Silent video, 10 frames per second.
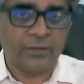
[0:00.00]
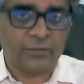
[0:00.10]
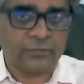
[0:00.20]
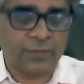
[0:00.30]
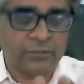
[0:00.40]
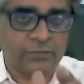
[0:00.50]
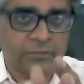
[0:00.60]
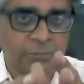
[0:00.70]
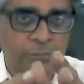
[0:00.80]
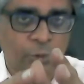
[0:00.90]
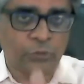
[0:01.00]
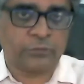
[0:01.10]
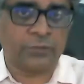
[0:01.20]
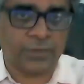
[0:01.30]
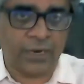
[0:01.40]
Since
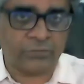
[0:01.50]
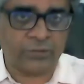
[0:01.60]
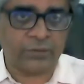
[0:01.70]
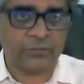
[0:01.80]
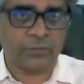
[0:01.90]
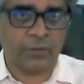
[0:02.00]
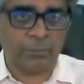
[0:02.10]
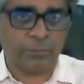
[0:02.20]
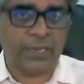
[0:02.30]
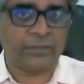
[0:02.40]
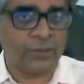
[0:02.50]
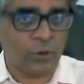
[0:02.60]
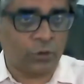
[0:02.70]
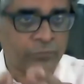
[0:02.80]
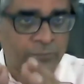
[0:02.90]
both countries place a
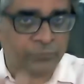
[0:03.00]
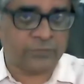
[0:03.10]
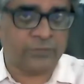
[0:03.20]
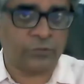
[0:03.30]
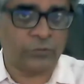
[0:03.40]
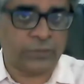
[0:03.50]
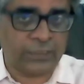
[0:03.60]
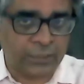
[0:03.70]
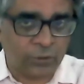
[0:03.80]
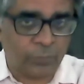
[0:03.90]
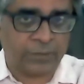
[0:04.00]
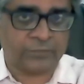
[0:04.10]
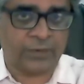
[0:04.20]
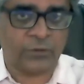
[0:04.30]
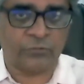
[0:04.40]
lot of emphasis on the economic
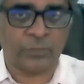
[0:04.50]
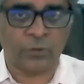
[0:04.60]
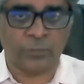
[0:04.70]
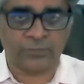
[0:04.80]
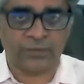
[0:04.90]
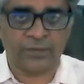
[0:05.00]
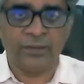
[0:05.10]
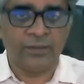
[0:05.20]
side of diplomacy,